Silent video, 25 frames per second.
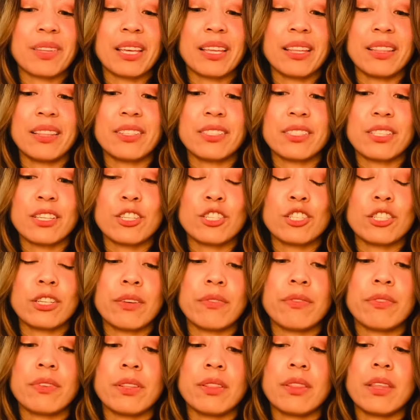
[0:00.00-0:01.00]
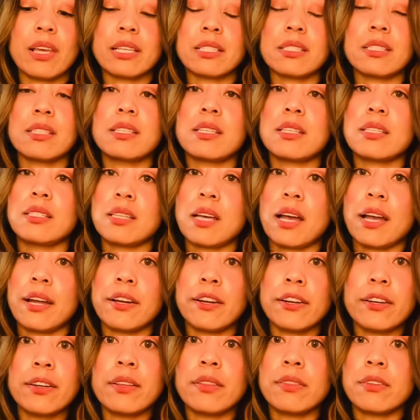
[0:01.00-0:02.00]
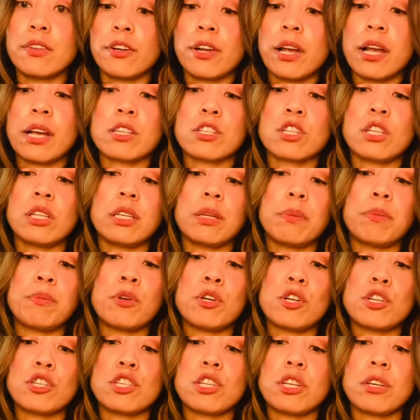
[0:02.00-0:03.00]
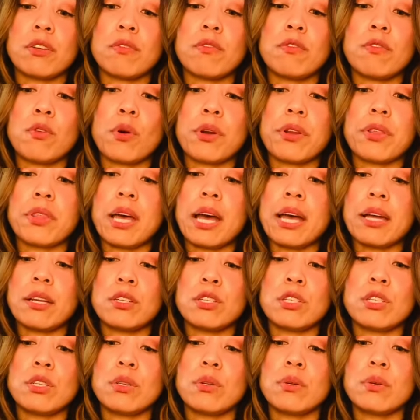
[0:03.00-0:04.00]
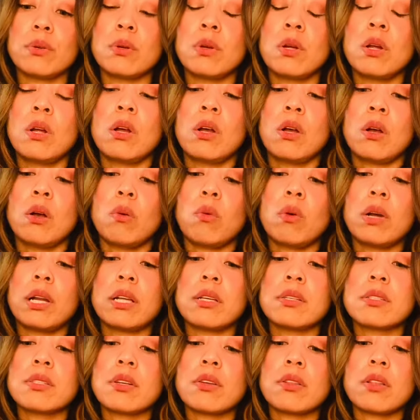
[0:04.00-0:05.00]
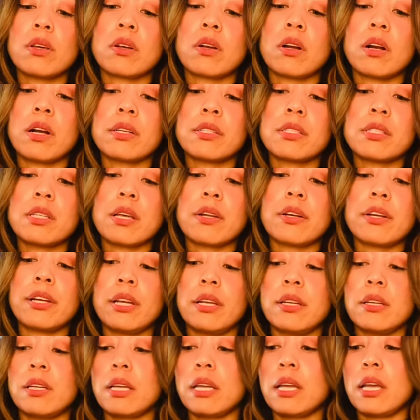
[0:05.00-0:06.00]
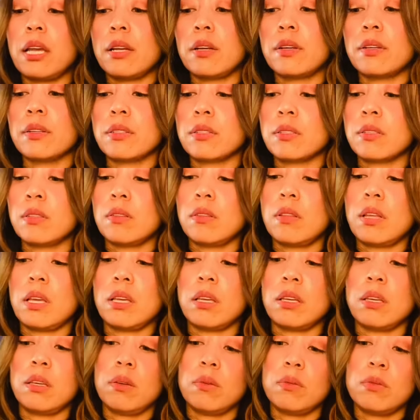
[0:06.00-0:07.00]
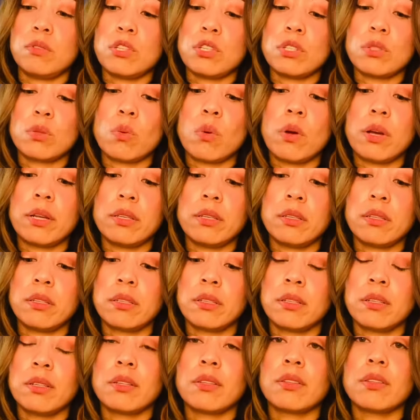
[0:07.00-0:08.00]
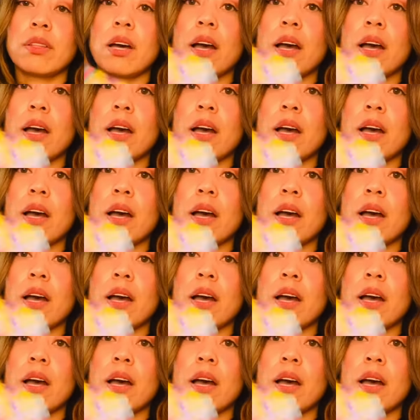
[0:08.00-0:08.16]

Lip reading: There's a shift that's desired and you're actually pushing for that too. What else are the cards that are indicators? Thank you. Just one. The